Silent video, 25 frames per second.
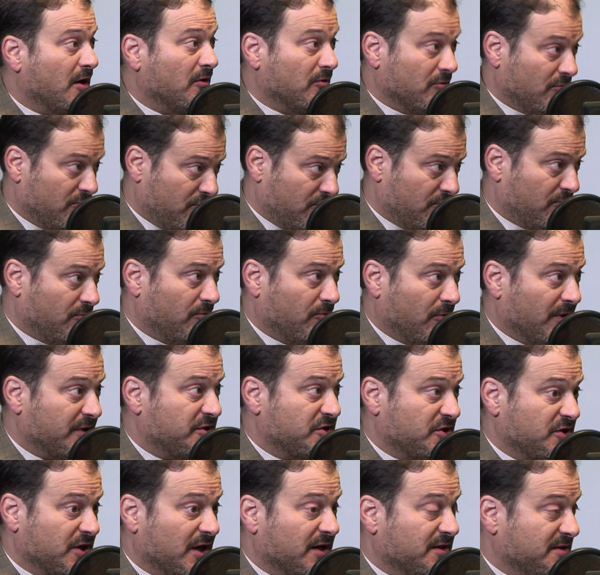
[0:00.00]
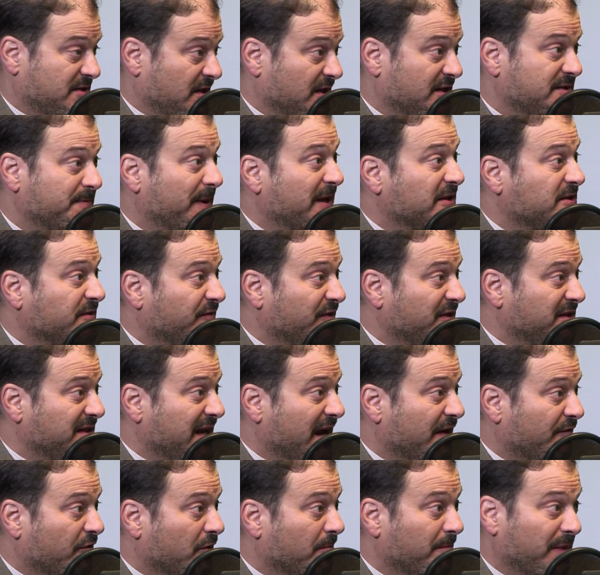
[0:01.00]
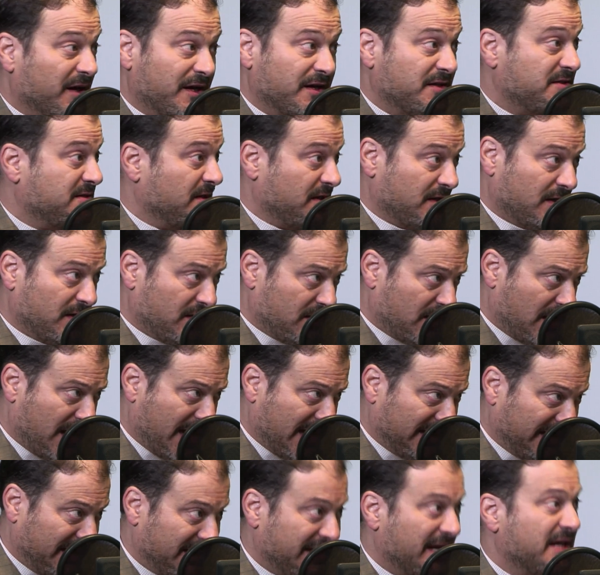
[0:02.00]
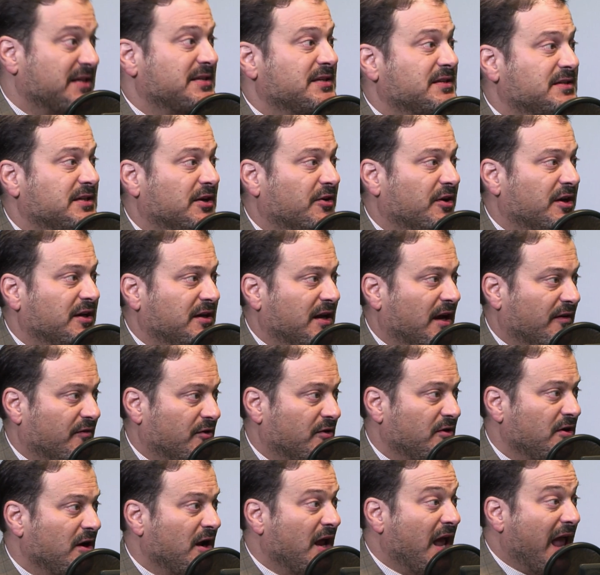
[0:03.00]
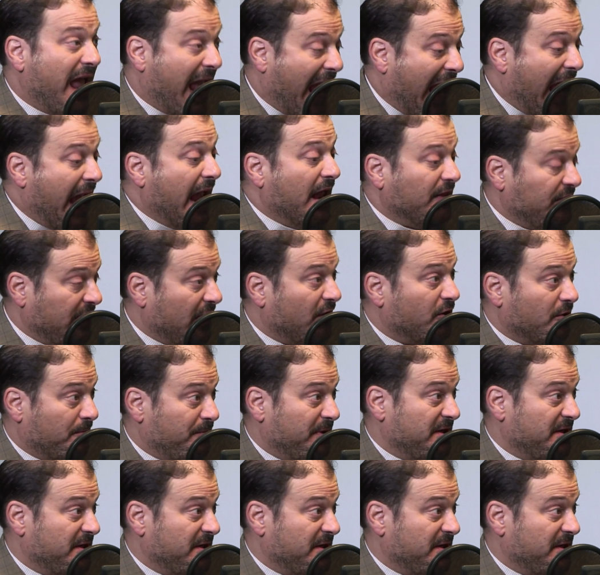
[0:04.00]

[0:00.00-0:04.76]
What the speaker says: which is an expensive endeavor, but it's a highly necessary endeavor. And the other